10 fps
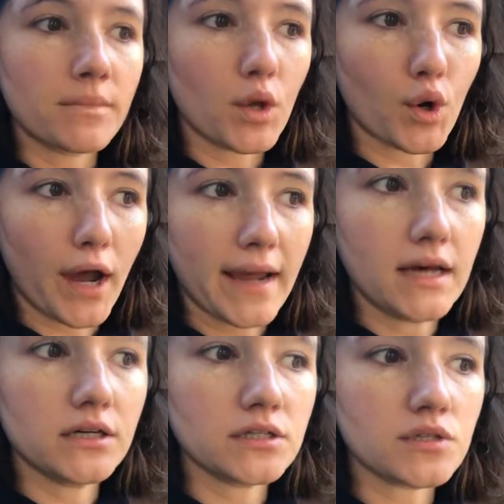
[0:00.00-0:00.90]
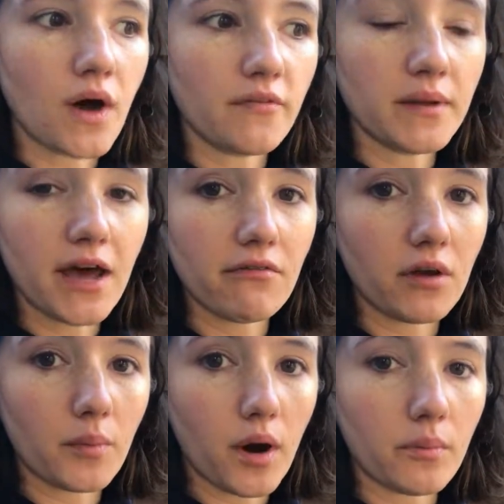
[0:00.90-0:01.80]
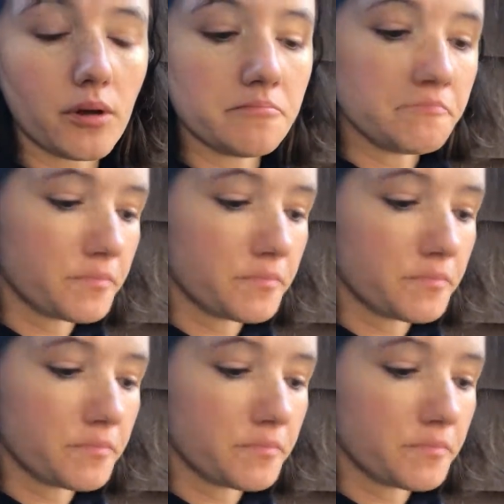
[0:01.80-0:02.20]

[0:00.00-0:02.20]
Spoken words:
Okay, so I've been having a problem.